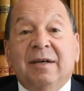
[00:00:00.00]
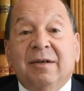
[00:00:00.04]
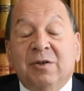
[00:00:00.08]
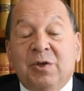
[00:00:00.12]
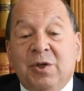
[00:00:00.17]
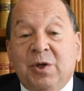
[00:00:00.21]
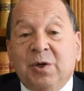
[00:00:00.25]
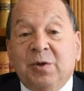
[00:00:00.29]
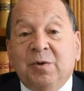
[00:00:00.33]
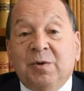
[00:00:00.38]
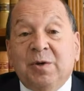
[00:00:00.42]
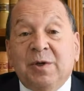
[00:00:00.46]

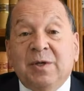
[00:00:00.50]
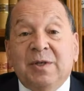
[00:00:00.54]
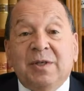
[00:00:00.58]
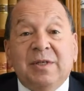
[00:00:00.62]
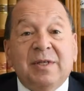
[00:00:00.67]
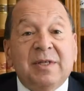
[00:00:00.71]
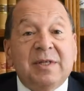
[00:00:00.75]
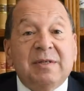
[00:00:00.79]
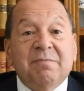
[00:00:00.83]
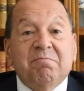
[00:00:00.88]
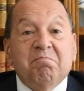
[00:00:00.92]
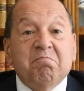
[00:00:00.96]

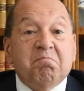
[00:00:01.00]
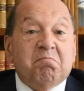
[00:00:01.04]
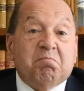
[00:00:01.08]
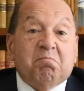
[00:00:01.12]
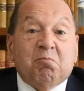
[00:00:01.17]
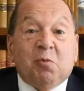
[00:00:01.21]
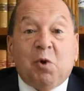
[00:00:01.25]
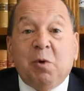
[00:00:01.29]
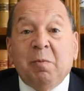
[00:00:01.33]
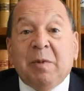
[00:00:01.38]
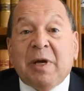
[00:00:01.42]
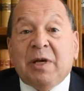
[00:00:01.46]
tours
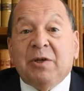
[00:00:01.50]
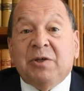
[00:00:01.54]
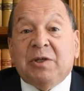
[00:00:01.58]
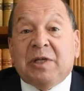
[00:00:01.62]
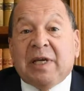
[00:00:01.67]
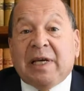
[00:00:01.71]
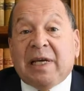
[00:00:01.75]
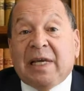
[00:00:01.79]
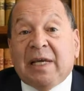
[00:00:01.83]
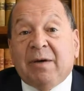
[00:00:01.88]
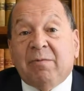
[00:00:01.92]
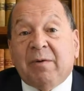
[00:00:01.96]
almost
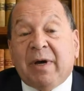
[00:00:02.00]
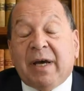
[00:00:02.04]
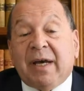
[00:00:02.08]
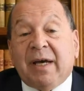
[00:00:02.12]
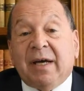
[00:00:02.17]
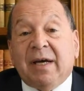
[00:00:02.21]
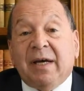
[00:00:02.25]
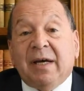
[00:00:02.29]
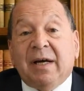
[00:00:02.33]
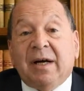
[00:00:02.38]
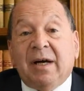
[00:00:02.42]
anywhere.